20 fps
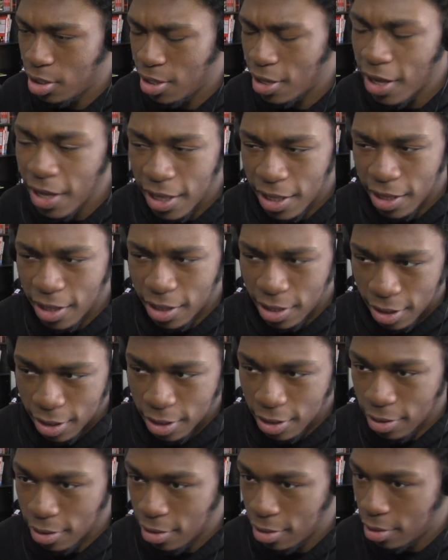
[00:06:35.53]
it
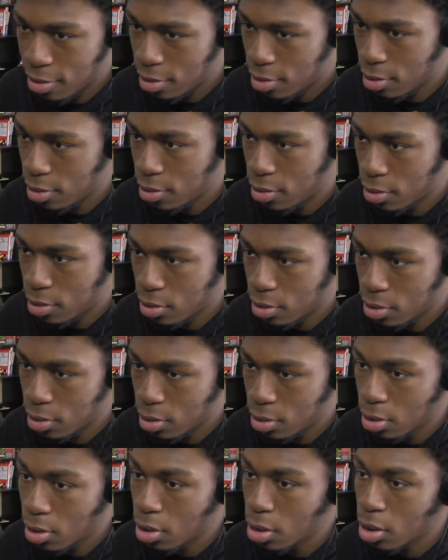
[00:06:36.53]
is.
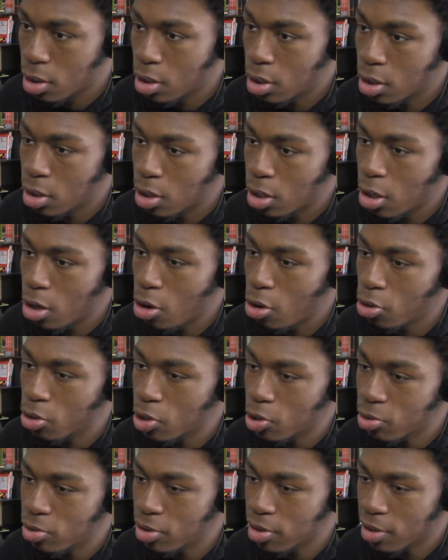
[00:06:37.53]
Oh,
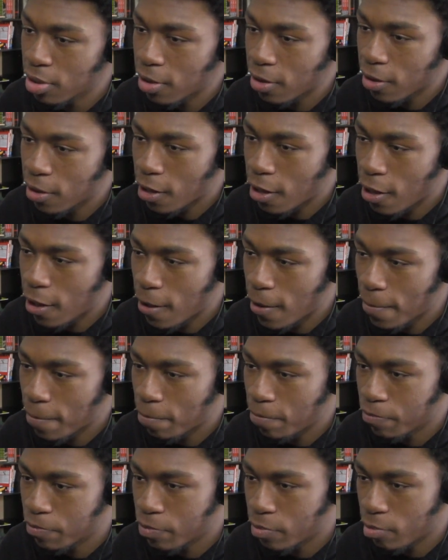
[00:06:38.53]
using
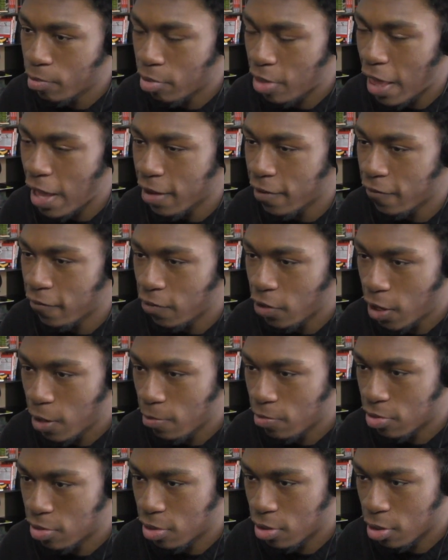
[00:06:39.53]
the black
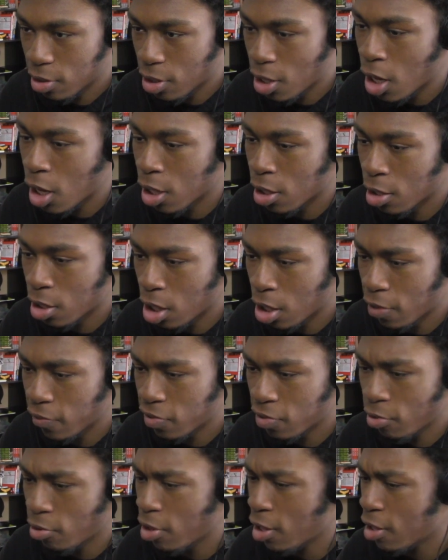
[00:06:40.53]
flames to cut it off
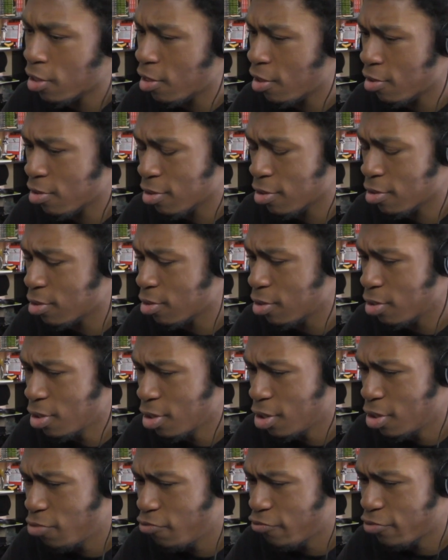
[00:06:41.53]
so that it doesn't
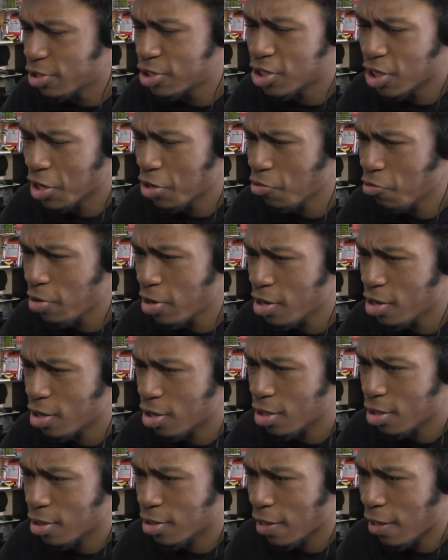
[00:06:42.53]
regenerate?
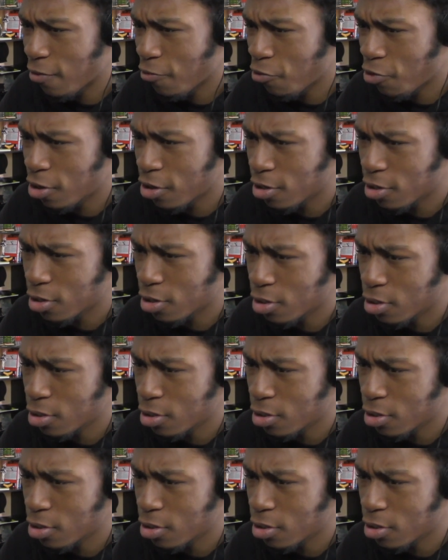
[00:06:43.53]
Is that right?